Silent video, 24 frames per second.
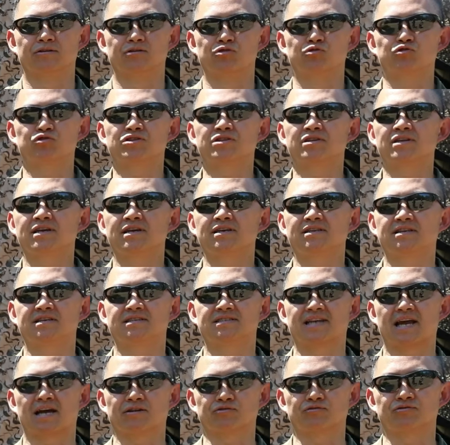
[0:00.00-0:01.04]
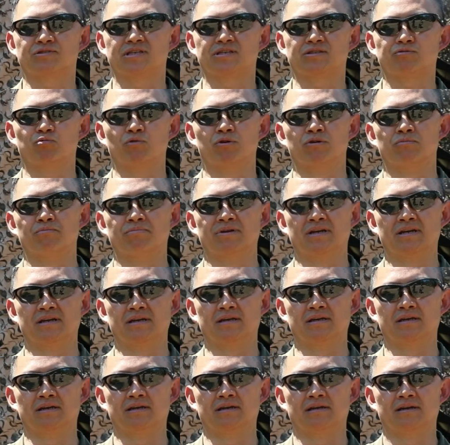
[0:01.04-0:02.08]
Usually these casualties will
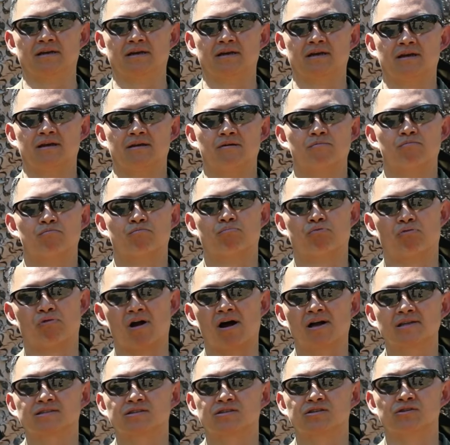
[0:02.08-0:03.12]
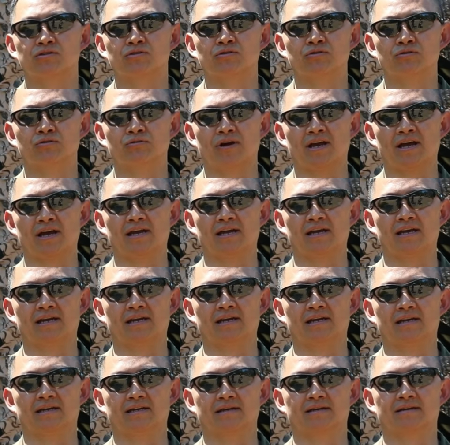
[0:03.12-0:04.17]
be brought to
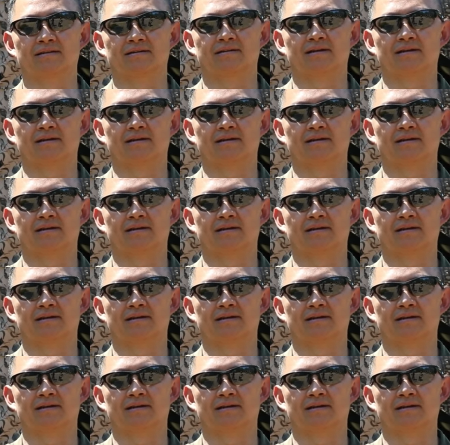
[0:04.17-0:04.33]
a